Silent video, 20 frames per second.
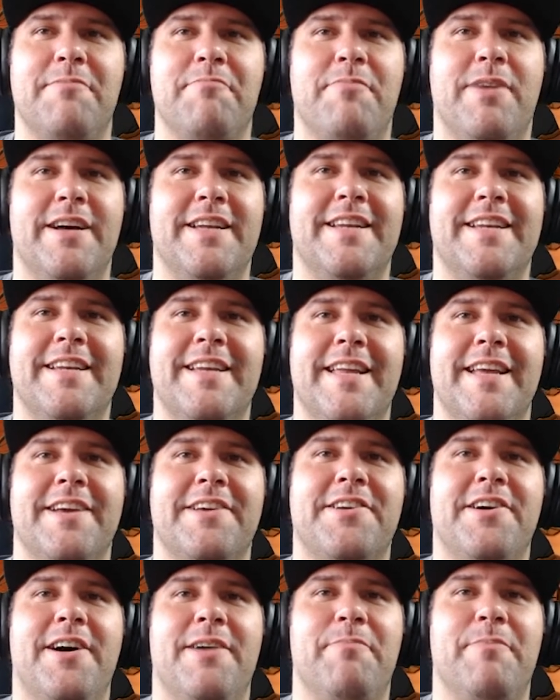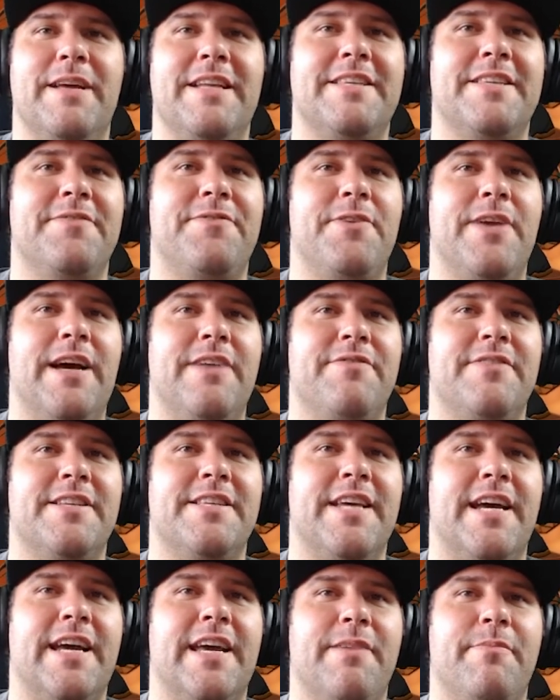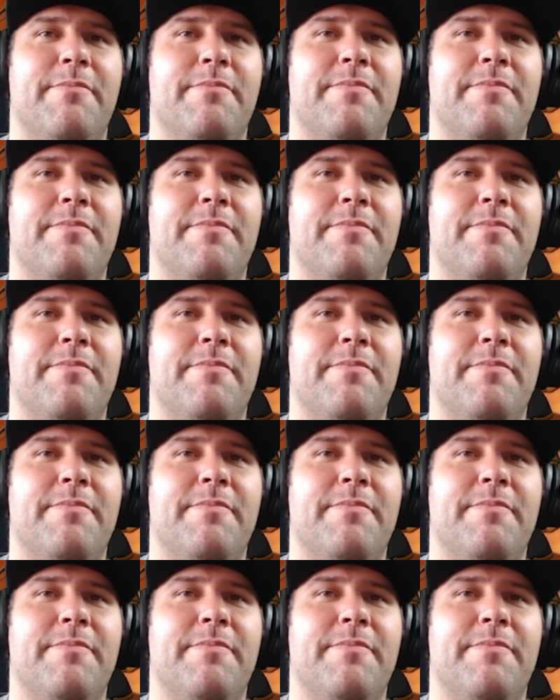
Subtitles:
button, comment if you have the time,